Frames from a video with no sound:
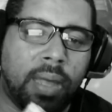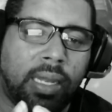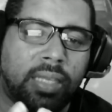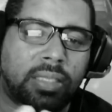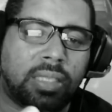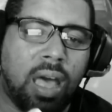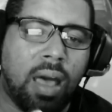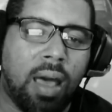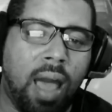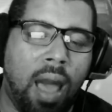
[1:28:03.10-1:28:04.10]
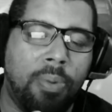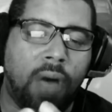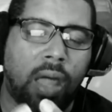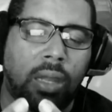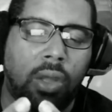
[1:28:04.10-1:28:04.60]
list, I'll be
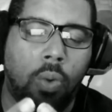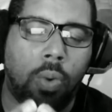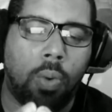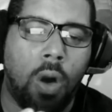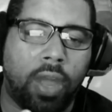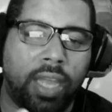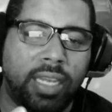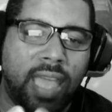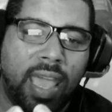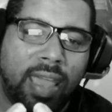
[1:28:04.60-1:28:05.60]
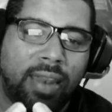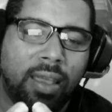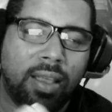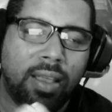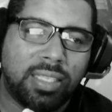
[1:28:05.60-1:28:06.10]
following along with Walking Dead.
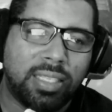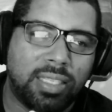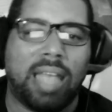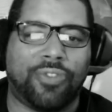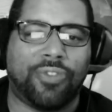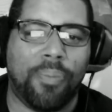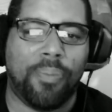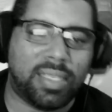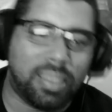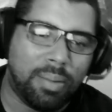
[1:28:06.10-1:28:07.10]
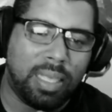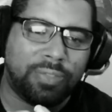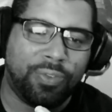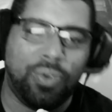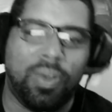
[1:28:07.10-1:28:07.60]
Some of that's for me, and some of
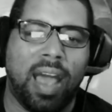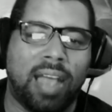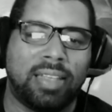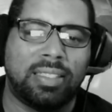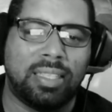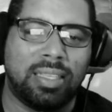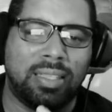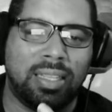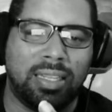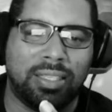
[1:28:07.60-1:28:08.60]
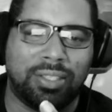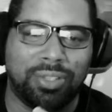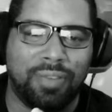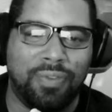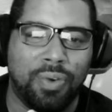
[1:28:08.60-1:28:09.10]
that's for you guys, the
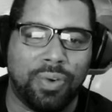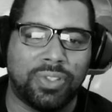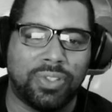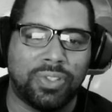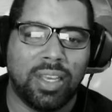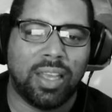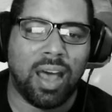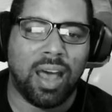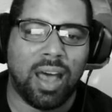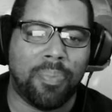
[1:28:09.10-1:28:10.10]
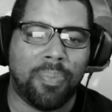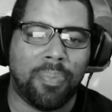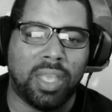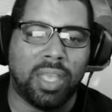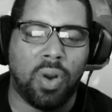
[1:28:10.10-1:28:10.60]
listeners and viewers,
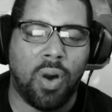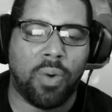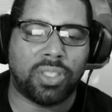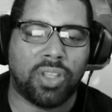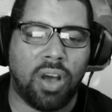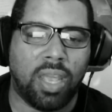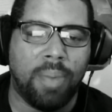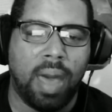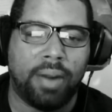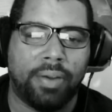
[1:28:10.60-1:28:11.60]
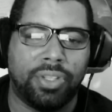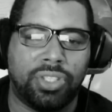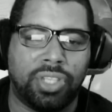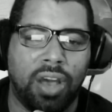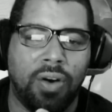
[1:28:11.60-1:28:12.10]
because we're always talking about it on the
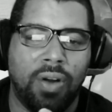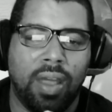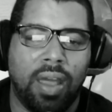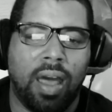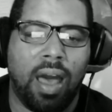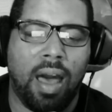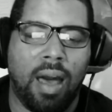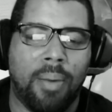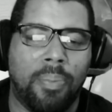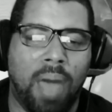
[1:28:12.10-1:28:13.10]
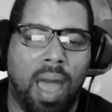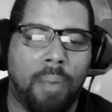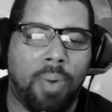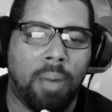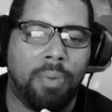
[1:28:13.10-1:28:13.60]
show. But
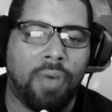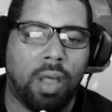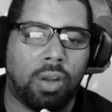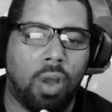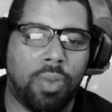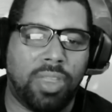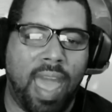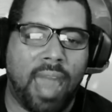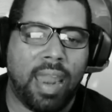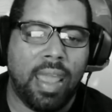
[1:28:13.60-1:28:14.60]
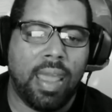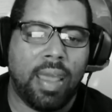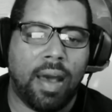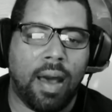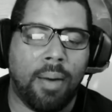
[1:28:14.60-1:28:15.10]
I'll probably be following along with that.
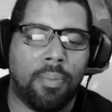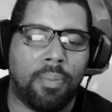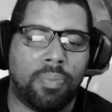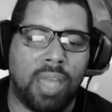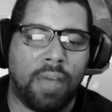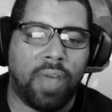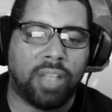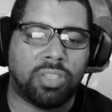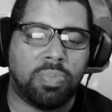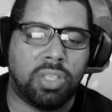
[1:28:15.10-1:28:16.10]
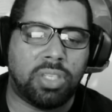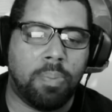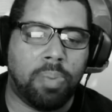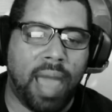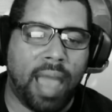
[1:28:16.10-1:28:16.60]
Definitely, I just
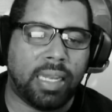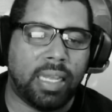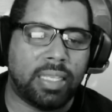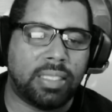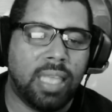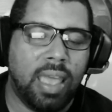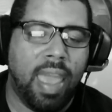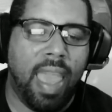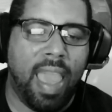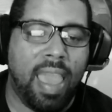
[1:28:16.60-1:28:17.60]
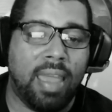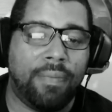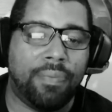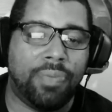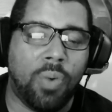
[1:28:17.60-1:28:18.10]
mentioned Blacklist,
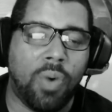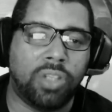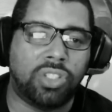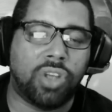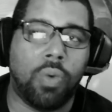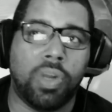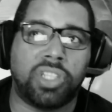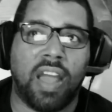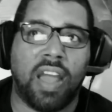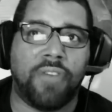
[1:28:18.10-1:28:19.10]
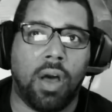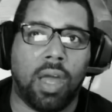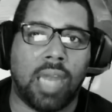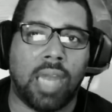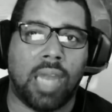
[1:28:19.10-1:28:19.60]
and the one show which I felt
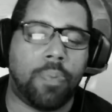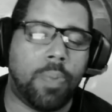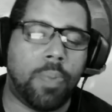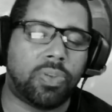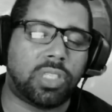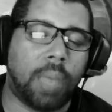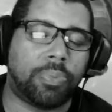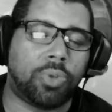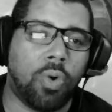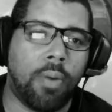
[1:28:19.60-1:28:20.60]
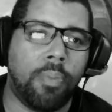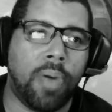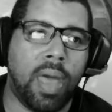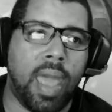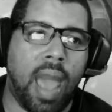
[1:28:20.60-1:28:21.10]
a lot of people slept on,
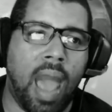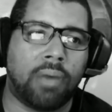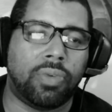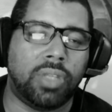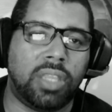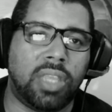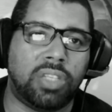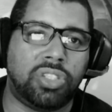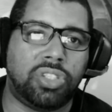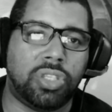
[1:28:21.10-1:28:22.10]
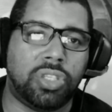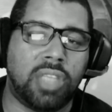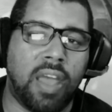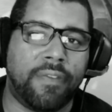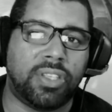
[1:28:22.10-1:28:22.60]
but I really think should
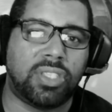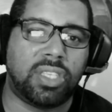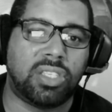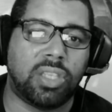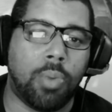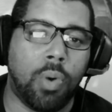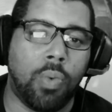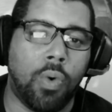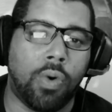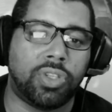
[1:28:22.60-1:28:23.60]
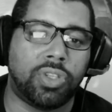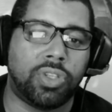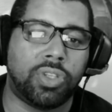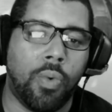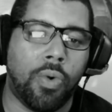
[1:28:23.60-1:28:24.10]
definitely see some awards in
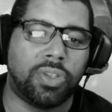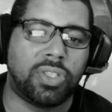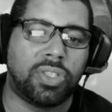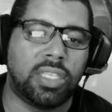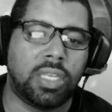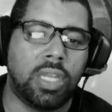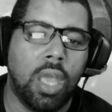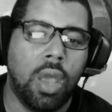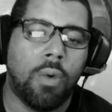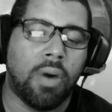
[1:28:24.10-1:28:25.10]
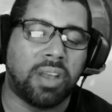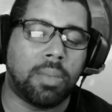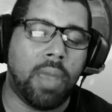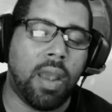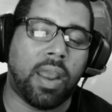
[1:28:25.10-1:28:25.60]
the award season, was
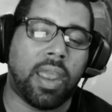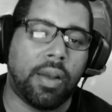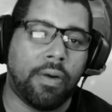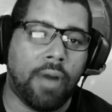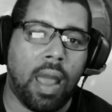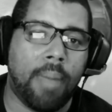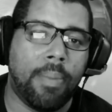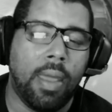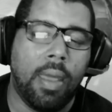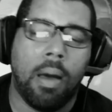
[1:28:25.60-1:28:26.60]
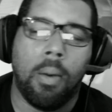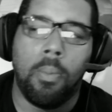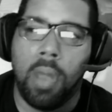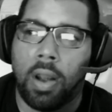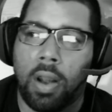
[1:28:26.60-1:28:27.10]
American Crime.
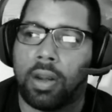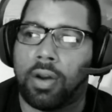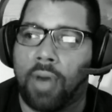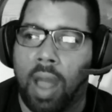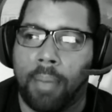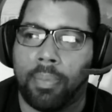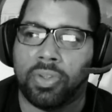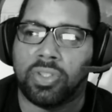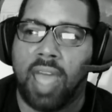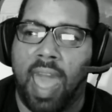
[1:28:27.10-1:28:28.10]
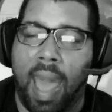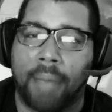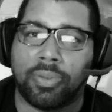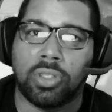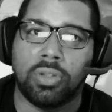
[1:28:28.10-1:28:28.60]
American Crime was
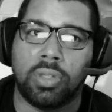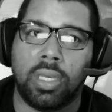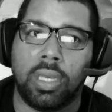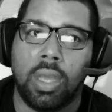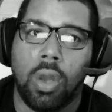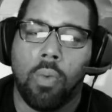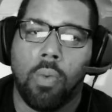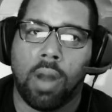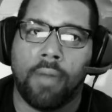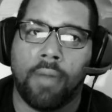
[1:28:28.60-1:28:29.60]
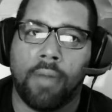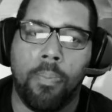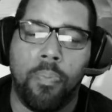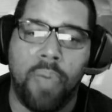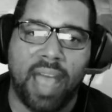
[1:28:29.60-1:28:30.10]
absolutely one of the
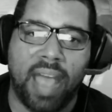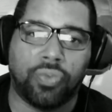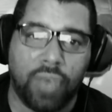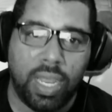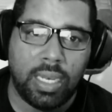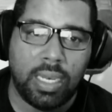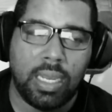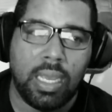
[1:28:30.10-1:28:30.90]
best written,